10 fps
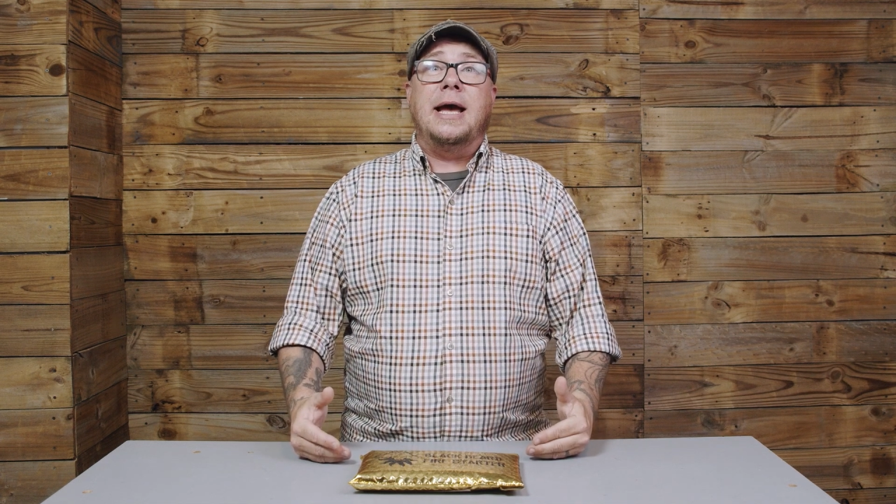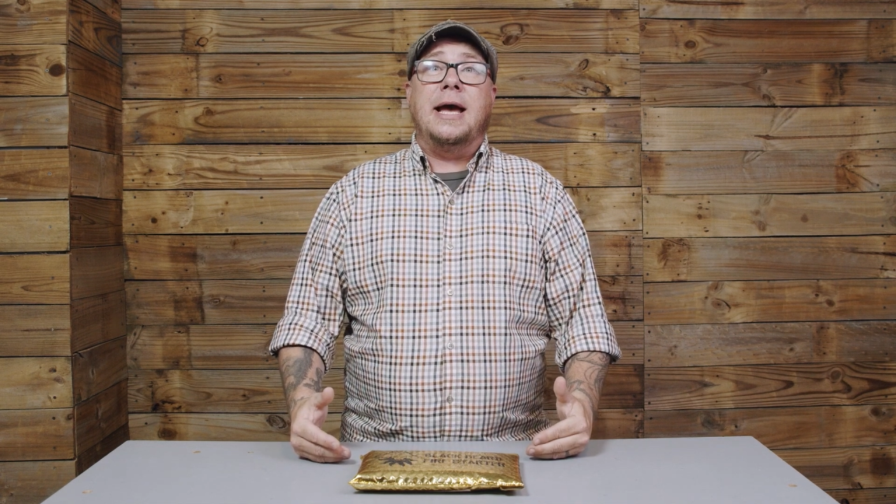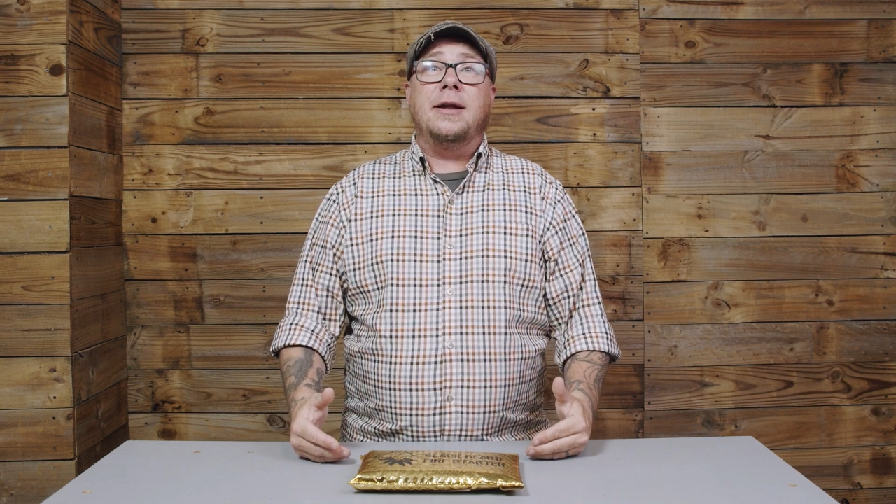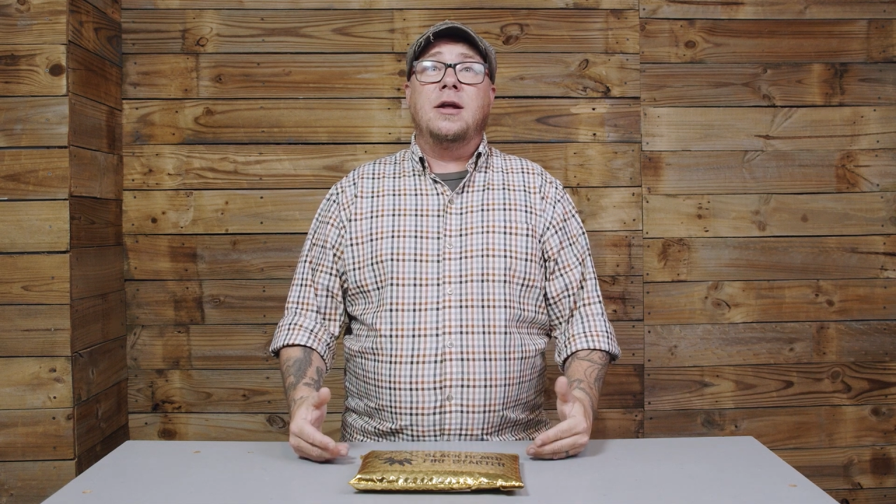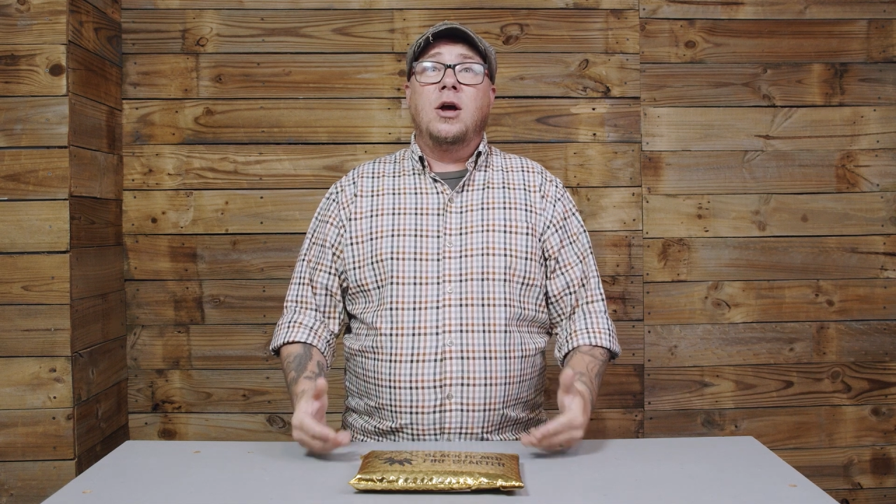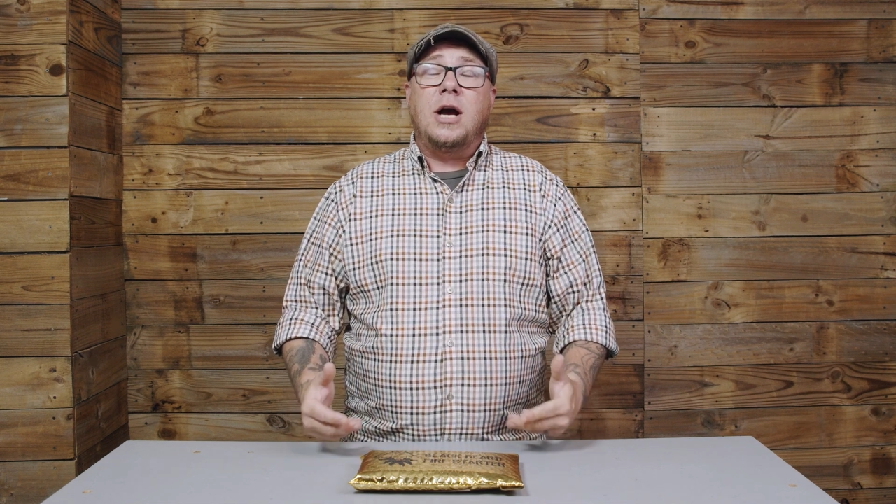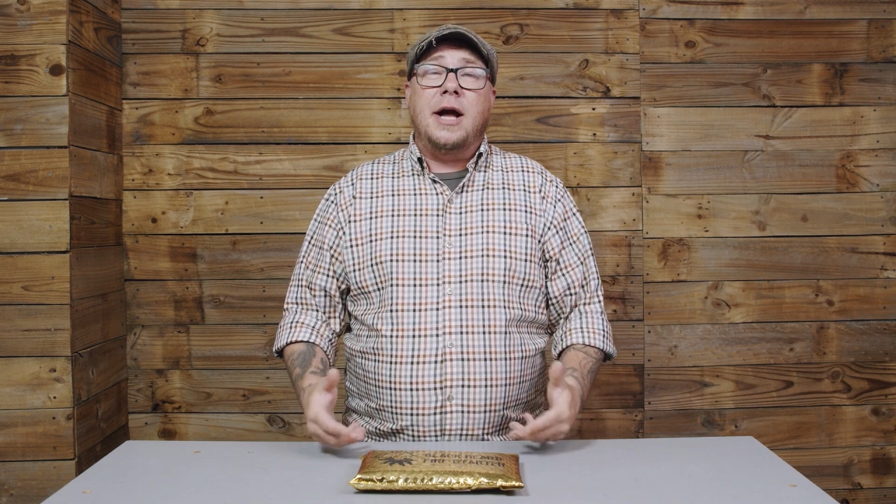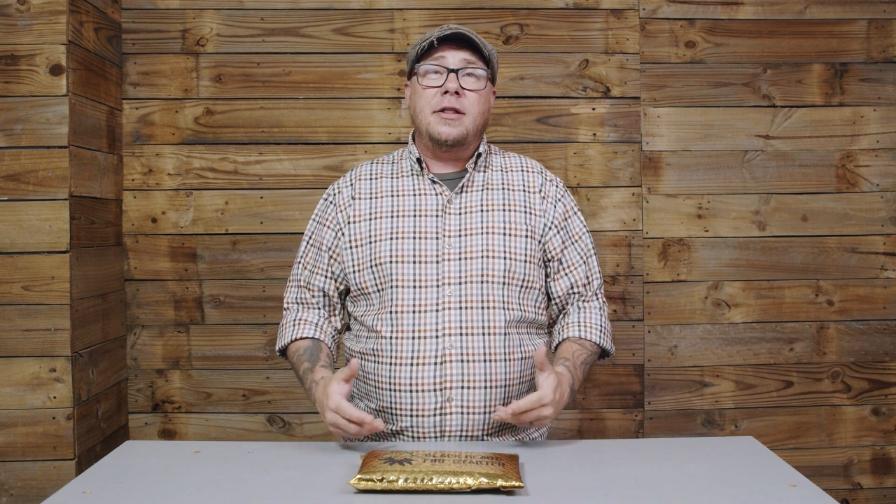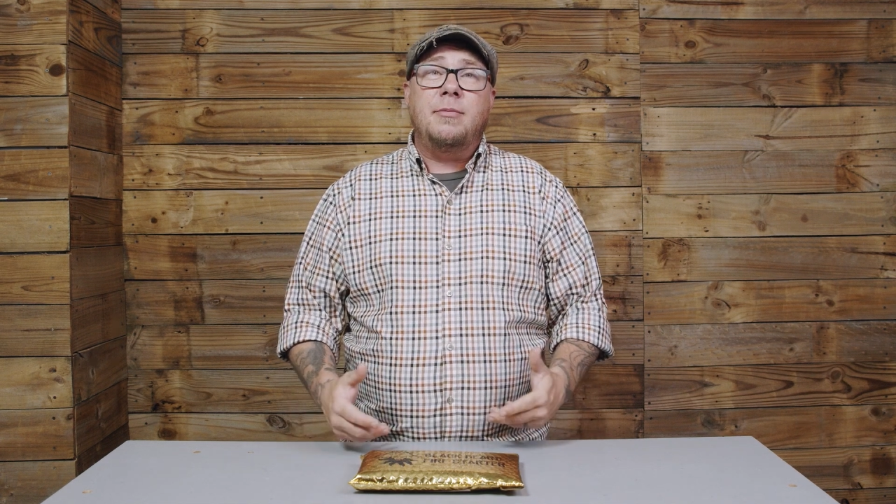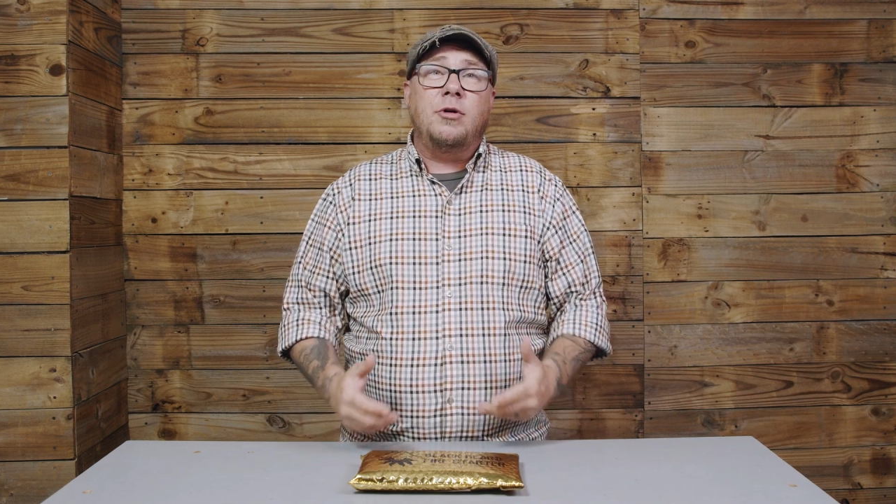And
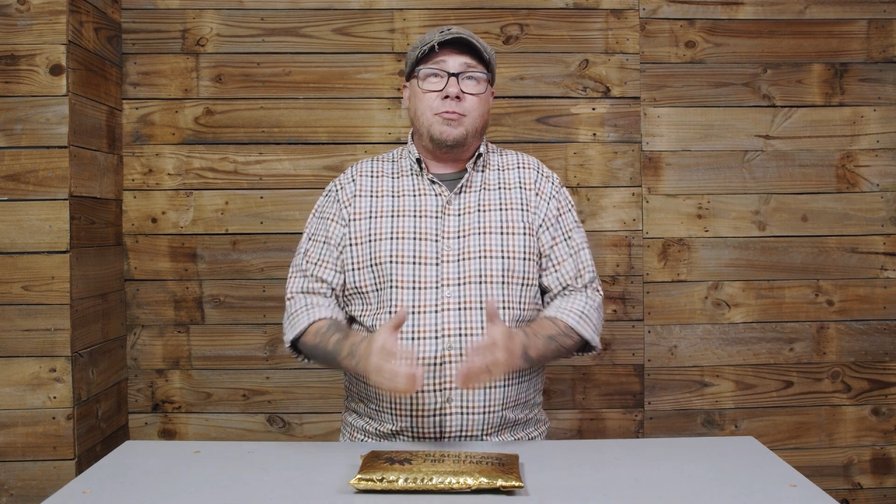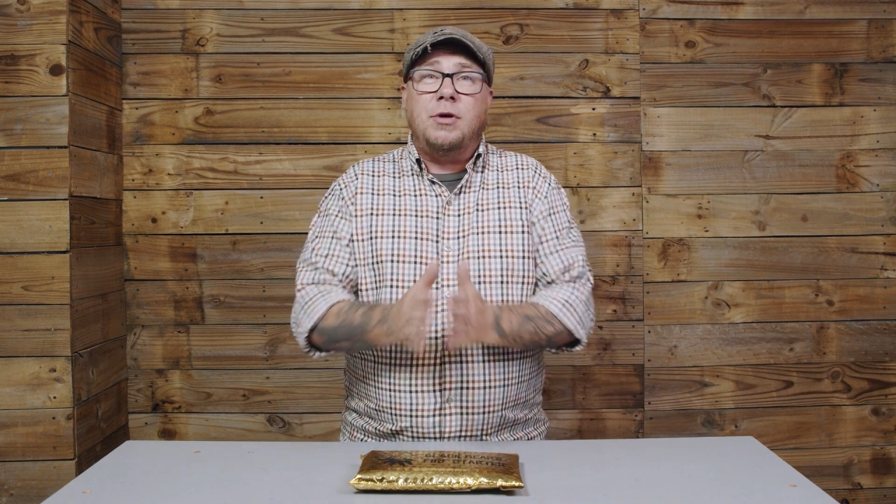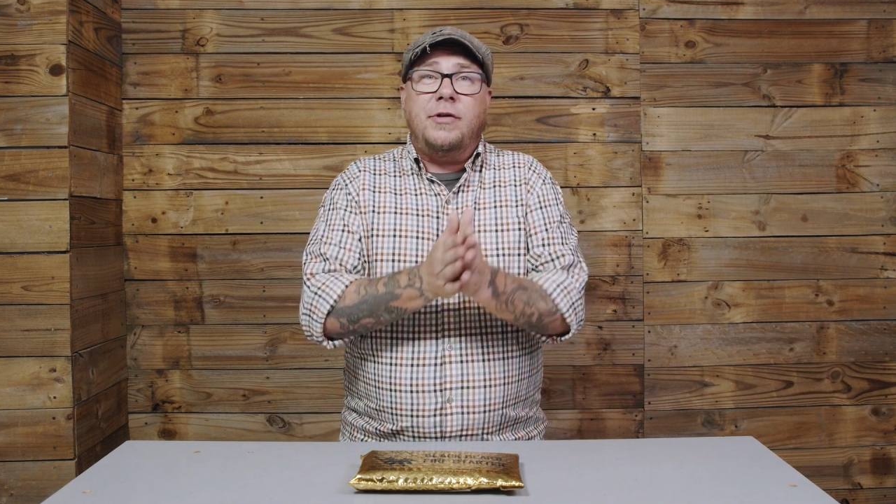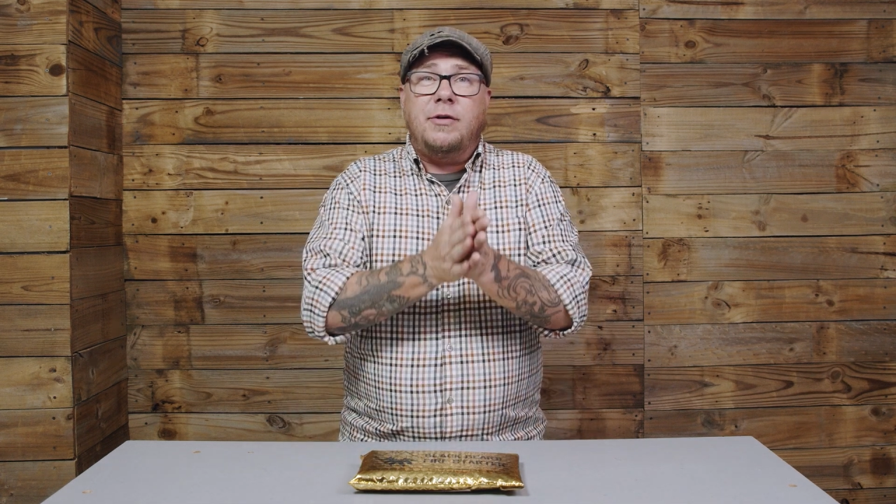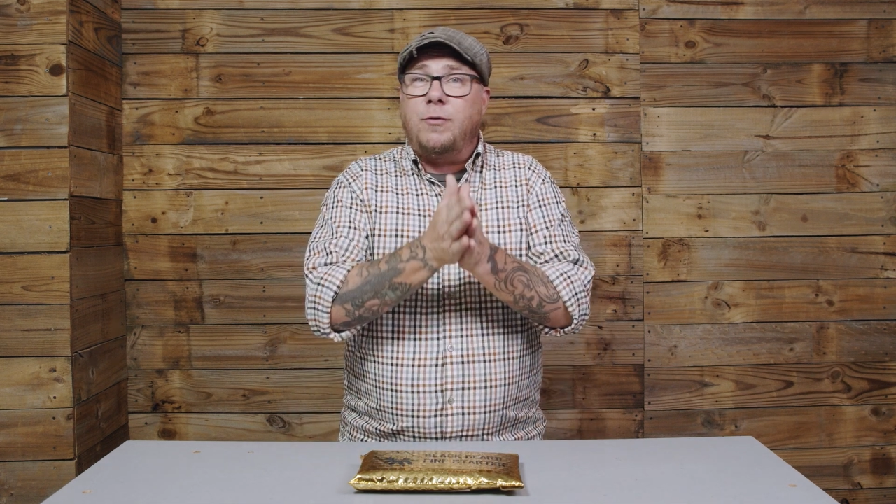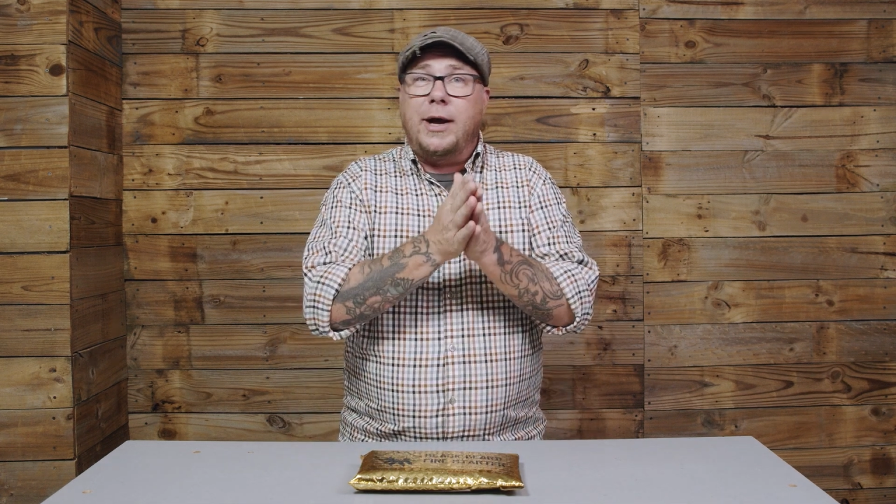kind of the most primitive